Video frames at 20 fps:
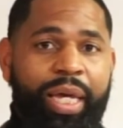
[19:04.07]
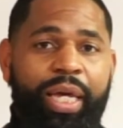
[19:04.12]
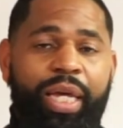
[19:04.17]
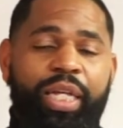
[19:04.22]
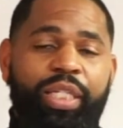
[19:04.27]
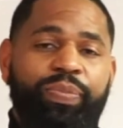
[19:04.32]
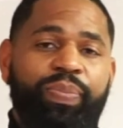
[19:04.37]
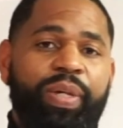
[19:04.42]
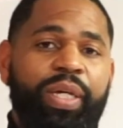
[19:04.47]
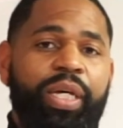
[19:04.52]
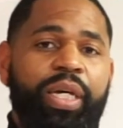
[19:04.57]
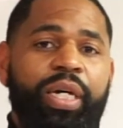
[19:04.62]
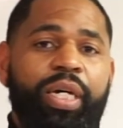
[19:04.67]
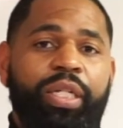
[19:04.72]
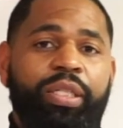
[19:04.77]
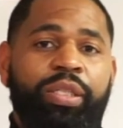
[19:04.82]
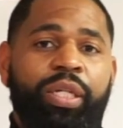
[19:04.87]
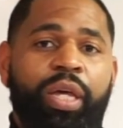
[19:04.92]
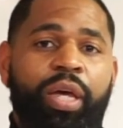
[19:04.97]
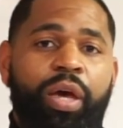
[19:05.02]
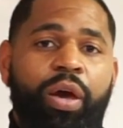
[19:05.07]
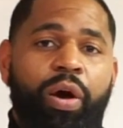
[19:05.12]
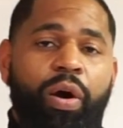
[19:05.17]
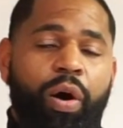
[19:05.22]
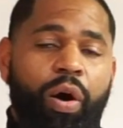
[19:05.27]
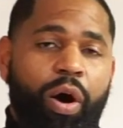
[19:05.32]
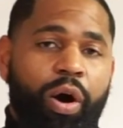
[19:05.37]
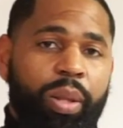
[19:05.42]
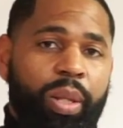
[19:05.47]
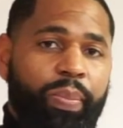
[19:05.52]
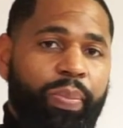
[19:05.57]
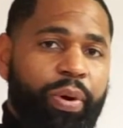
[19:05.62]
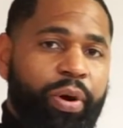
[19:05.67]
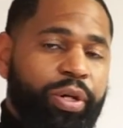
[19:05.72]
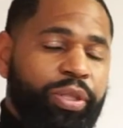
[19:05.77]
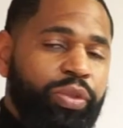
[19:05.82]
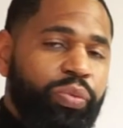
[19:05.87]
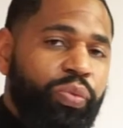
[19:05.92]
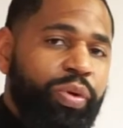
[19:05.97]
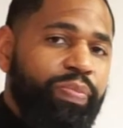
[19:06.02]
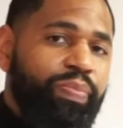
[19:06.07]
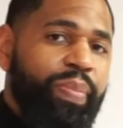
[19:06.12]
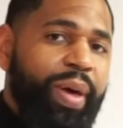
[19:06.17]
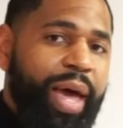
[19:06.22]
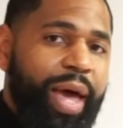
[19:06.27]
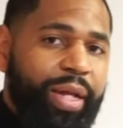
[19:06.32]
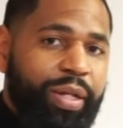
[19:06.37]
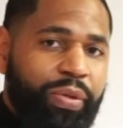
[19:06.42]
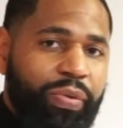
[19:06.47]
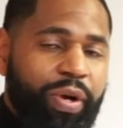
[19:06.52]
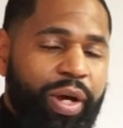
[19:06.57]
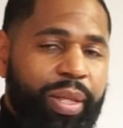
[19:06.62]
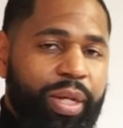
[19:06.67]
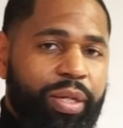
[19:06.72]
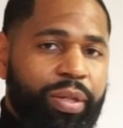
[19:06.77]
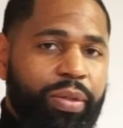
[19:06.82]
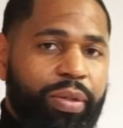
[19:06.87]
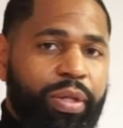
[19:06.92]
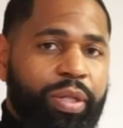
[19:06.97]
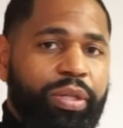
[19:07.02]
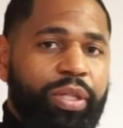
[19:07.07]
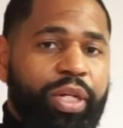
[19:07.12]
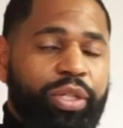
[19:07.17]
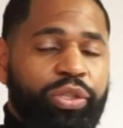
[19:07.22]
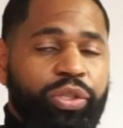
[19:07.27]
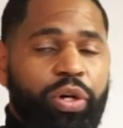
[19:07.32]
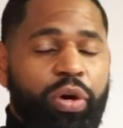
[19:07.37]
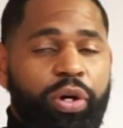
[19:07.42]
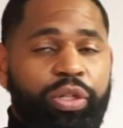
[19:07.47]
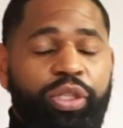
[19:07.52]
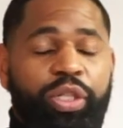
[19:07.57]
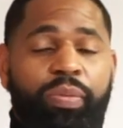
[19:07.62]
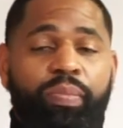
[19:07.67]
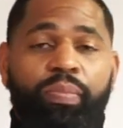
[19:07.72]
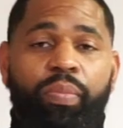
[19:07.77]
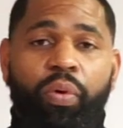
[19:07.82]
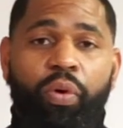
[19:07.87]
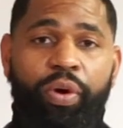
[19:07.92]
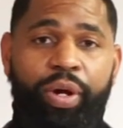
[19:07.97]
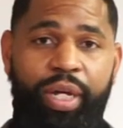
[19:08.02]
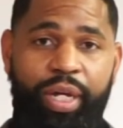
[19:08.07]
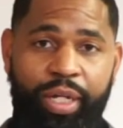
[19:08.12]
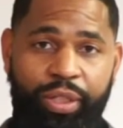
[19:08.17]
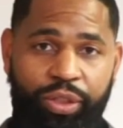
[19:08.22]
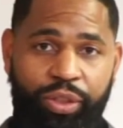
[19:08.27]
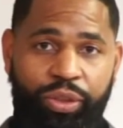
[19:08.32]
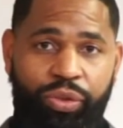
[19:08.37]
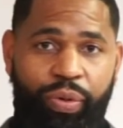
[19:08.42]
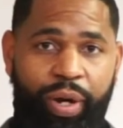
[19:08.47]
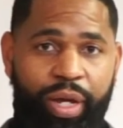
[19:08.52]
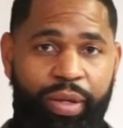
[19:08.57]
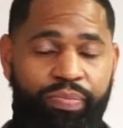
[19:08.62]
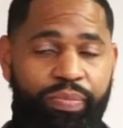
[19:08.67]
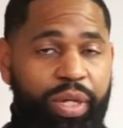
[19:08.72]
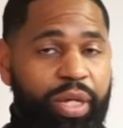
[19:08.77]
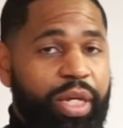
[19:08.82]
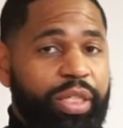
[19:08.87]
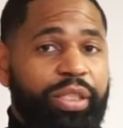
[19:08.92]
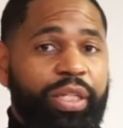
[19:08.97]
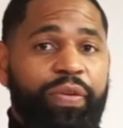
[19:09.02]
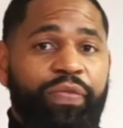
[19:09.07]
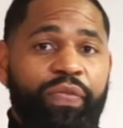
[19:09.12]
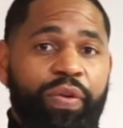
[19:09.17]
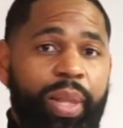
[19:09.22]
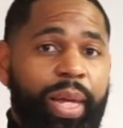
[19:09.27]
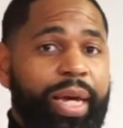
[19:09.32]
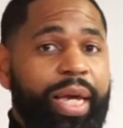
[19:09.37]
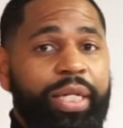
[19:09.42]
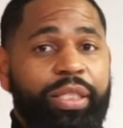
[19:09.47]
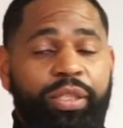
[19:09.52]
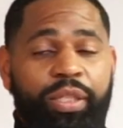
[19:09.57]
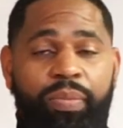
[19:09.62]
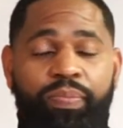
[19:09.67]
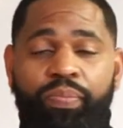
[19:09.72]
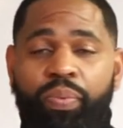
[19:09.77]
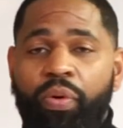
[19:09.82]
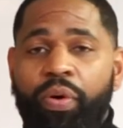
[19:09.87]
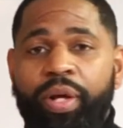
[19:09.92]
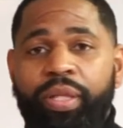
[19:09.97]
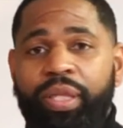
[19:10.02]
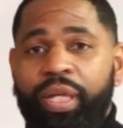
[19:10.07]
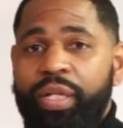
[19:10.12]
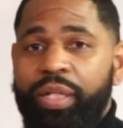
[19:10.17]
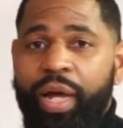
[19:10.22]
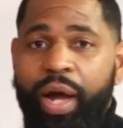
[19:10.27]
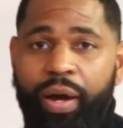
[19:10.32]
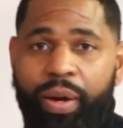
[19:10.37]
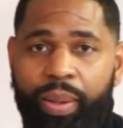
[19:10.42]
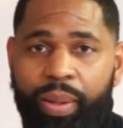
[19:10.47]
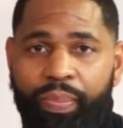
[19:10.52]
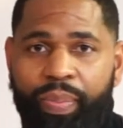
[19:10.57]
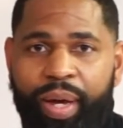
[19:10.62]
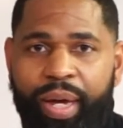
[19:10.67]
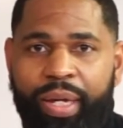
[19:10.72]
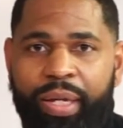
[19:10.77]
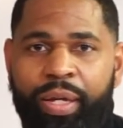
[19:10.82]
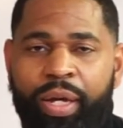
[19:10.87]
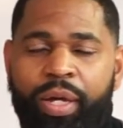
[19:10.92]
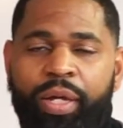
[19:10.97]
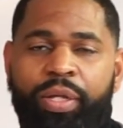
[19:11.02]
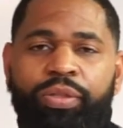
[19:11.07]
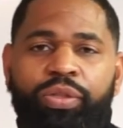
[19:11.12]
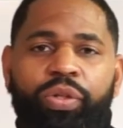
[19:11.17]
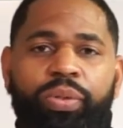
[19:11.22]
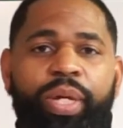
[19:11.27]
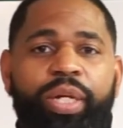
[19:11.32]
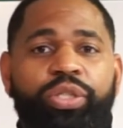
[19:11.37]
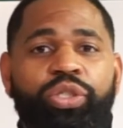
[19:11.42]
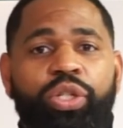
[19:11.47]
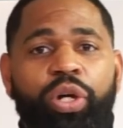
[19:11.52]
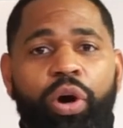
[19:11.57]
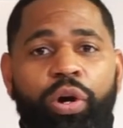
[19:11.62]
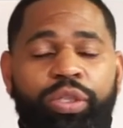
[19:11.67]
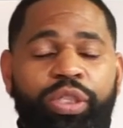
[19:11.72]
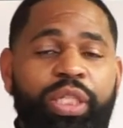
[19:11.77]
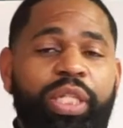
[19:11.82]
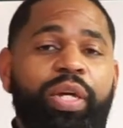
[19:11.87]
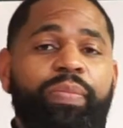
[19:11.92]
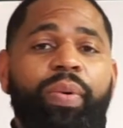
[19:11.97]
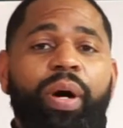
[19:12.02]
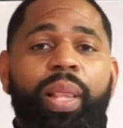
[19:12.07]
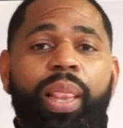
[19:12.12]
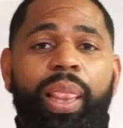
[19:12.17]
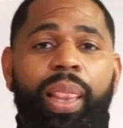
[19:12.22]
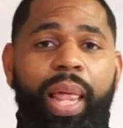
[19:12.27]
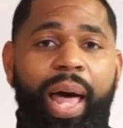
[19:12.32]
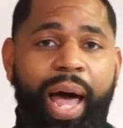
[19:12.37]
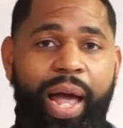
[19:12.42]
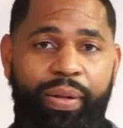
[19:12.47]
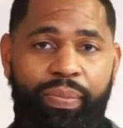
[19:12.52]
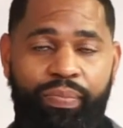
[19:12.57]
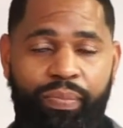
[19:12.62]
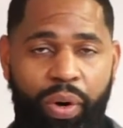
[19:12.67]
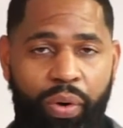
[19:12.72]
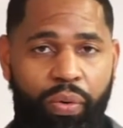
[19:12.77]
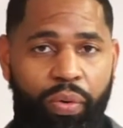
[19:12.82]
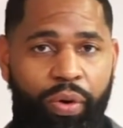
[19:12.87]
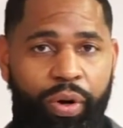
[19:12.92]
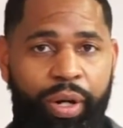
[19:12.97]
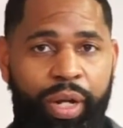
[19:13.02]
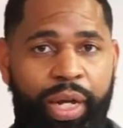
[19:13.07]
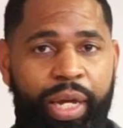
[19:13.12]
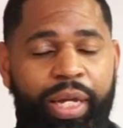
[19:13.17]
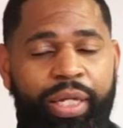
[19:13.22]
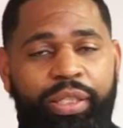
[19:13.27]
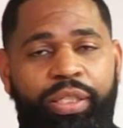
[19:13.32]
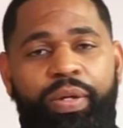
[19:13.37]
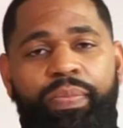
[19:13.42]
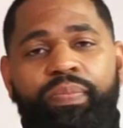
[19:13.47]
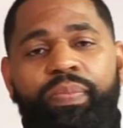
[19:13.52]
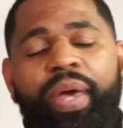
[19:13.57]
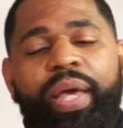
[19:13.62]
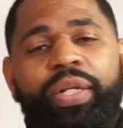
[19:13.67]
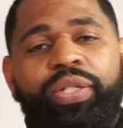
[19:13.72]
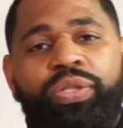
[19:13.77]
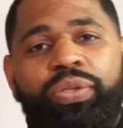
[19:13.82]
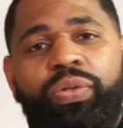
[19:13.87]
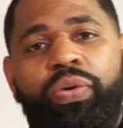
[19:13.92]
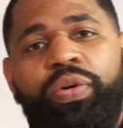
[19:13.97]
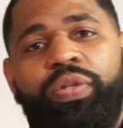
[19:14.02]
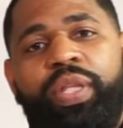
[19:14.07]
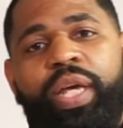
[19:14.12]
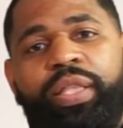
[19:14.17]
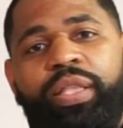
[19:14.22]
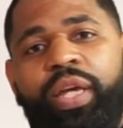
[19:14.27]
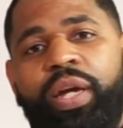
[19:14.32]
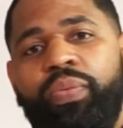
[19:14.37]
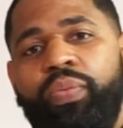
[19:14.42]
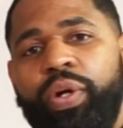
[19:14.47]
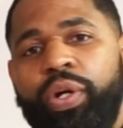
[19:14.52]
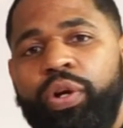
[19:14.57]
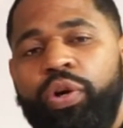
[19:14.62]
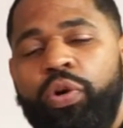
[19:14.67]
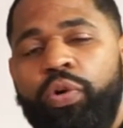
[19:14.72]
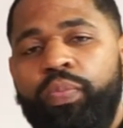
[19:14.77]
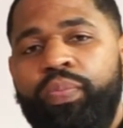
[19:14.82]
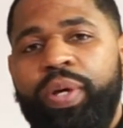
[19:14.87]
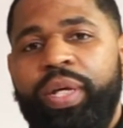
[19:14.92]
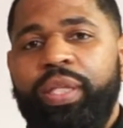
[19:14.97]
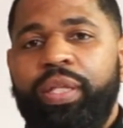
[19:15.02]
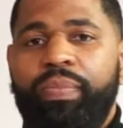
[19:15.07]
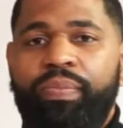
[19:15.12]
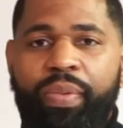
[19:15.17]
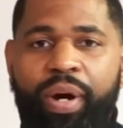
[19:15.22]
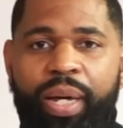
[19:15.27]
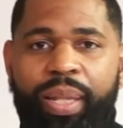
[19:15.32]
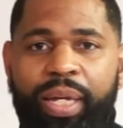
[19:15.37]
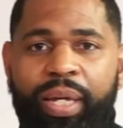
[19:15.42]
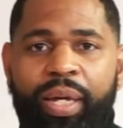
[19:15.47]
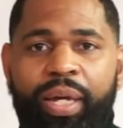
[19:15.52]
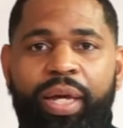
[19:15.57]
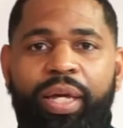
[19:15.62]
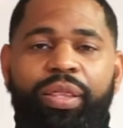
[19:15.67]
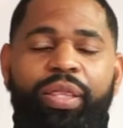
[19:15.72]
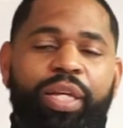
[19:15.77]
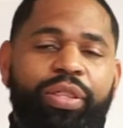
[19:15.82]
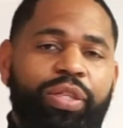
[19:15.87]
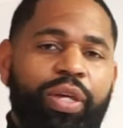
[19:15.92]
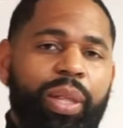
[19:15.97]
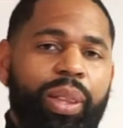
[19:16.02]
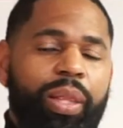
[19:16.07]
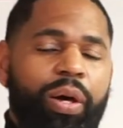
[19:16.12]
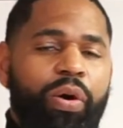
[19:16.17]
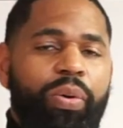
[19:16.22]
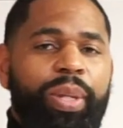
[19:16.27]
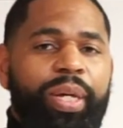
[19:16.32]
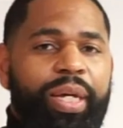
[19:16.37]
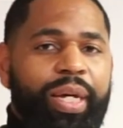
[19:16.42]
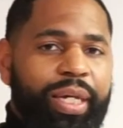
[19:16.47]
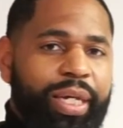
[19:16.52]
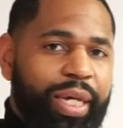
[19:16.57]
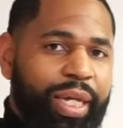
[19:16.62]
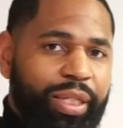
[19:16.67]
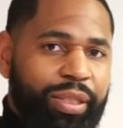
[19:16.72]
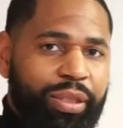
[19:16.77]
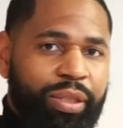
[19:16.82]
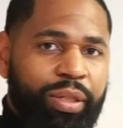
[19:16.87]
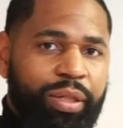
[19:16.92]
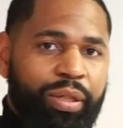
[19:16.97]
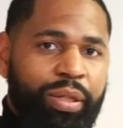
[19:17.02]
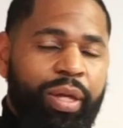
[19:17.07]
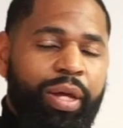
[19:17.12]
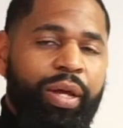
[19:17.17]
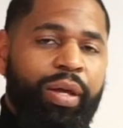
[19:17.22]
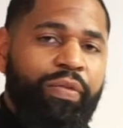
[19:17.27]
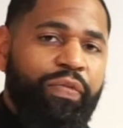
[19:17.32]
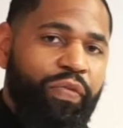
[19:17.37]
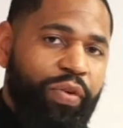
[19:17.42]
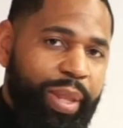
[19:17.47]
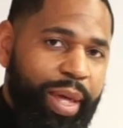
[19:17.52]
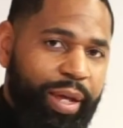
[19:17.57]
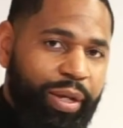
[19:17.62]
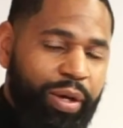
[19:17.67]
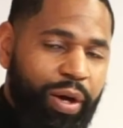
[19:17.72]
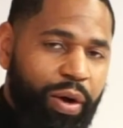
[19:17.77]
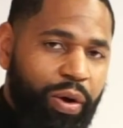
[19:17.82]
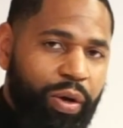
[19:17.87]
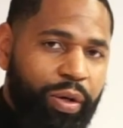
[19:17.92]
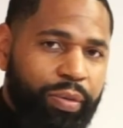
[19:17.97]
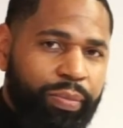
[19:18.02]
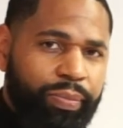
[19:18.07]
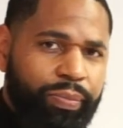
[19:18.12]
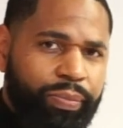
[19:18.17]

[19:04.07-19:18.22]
It's because on a person with bad credit, they're charging more interest rate because they feel like at some point they're not going to pay. So they're charging them a lot more to make sure that they're recouping the money that they're loaning against for that car.